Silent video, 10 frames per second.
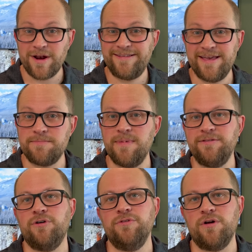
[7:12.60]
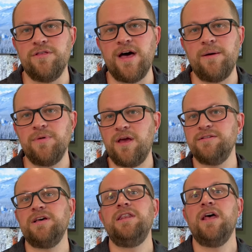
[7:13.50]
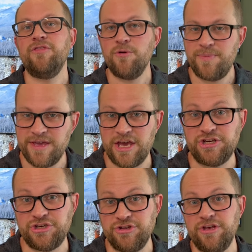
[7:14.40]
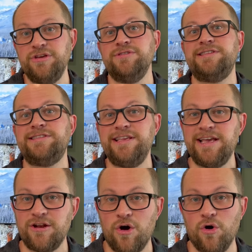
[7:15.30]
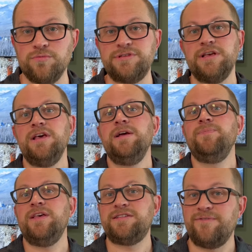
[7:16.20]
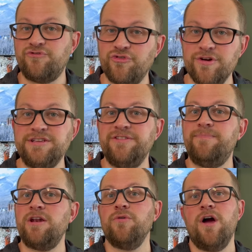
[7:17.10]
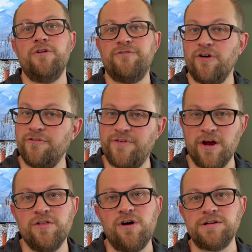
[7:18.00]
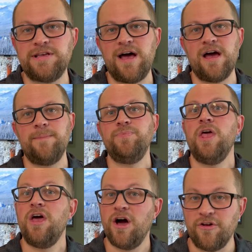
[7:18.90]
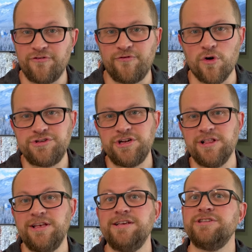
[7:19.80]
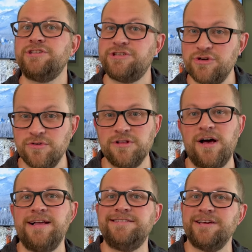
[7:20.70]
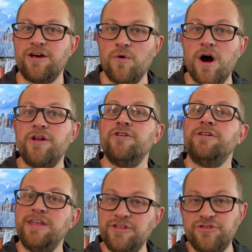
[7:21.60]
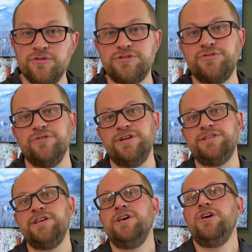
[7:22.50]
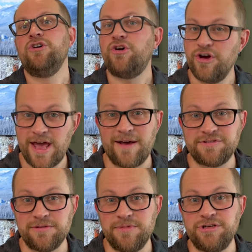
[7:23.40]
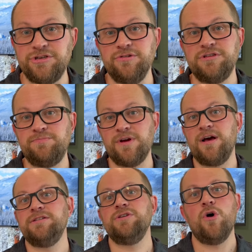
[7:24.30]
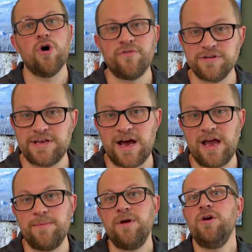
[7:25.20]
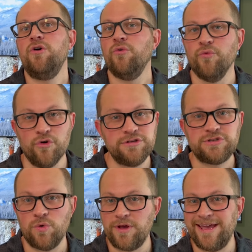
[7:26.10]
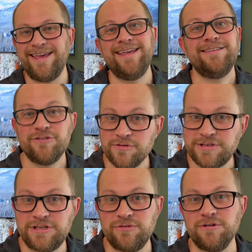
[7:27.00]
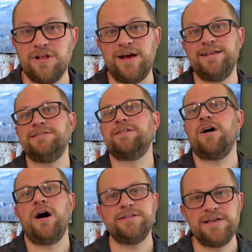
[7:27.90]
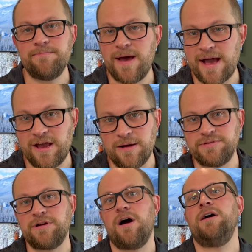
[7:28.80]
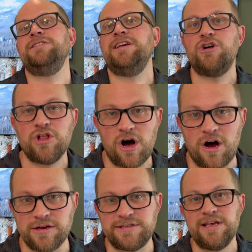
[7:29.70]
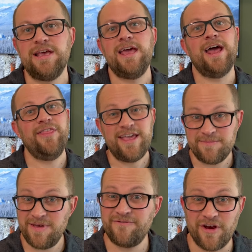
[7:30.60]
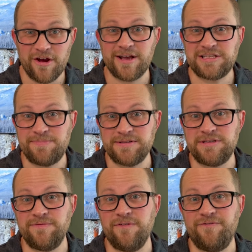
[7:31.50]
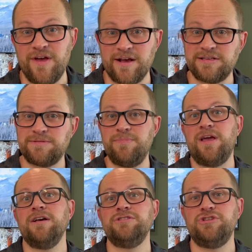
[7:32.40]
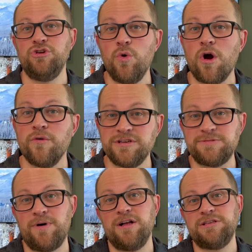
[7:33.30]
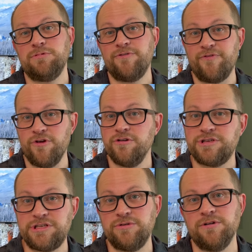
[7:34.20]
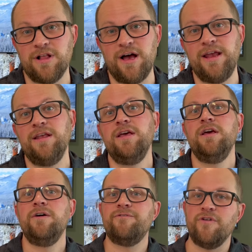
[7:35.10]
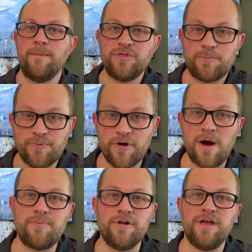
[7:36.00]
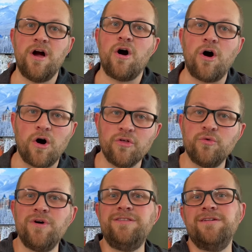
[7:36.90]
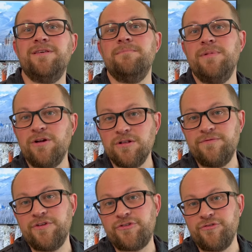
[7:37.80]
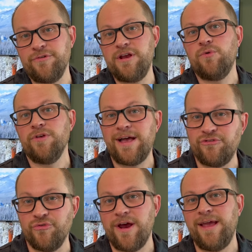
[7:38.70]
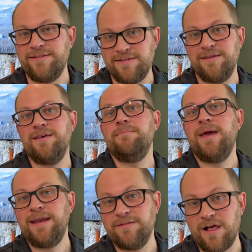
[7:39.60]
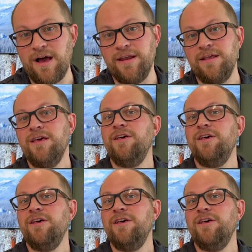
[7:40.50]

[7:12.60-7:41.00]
to take mental note of that, because another big issue that you see in homes is if trees have been around for a very long time, unfortunately, sewer lines that go underneath those trees could have some issues because over time, roots will get into those sewer lines, causing backups, causing clogs, and they can be very expensive to fix because you are responsible for your sewer line from the property all the way to the middle of the street where that drains into the main line.